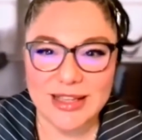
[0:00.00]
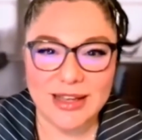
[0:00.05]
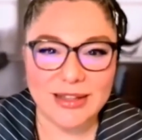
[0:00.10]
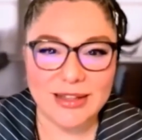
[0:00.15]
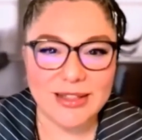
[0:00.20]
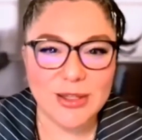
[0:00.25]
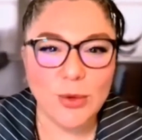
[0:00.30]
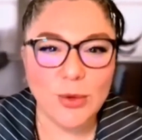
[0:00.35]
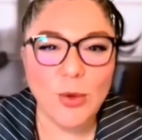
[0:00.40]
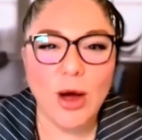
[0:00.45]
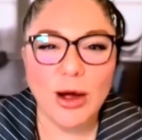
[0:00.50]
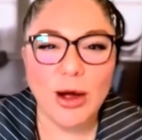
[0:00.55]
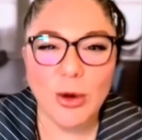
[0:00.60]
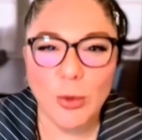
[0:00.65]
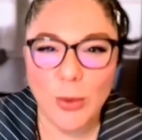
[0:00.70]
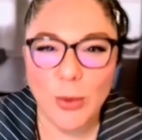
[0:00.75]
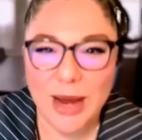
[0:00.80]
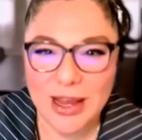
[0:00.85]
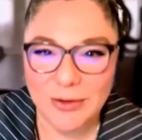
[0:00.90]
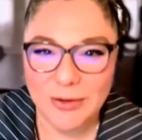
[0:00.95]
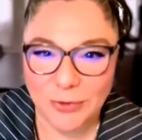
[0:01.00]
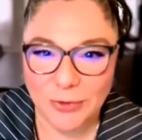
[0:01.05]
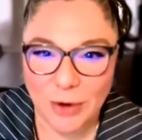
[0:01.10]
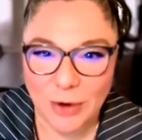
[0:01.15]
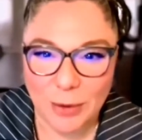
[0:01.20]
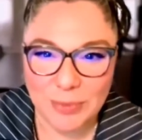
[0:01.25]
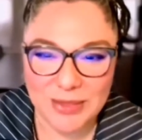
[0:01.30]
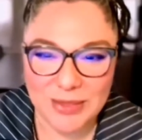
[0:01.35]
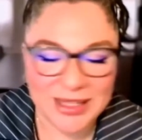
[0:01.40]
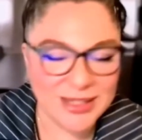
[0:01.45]
to walk away
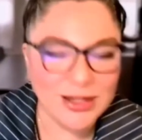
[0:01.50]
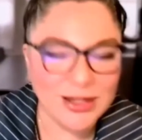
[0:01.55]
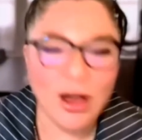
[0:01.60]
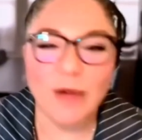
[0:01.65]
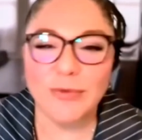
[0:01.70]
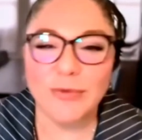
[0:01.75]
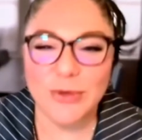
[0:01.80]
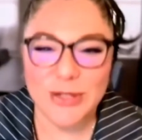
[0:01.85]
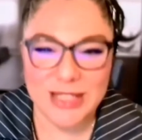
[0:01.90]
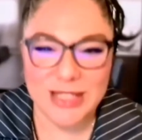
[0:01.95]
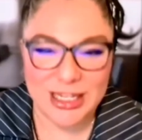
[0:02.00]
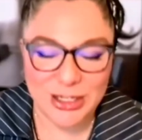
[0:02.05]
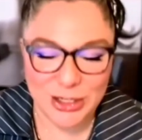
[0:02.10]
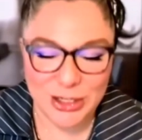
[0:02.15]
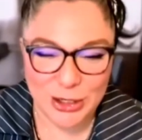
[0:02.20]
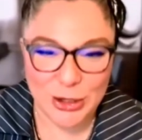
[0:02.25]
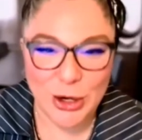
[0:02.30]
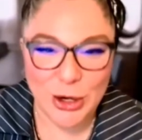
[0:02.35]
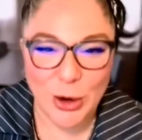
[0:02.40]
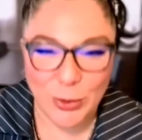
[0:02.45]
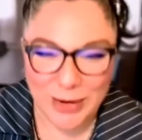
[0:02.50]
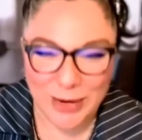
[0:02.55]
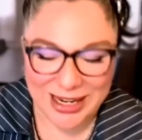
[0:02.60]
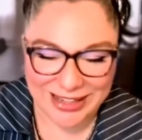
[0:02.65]
from this conversation knowing?